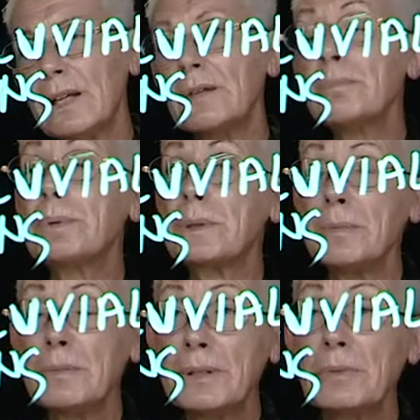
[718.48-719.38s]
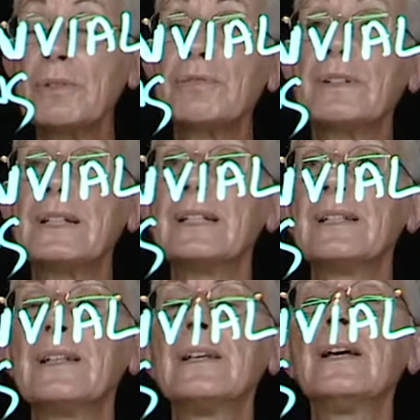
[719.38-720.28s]
and probably we
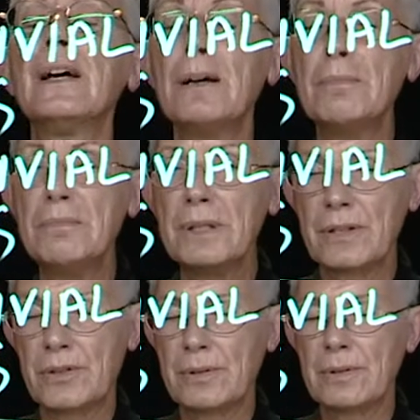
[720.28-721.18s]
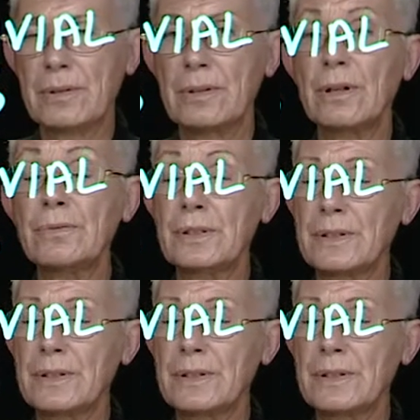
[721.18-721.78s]
find a mixture of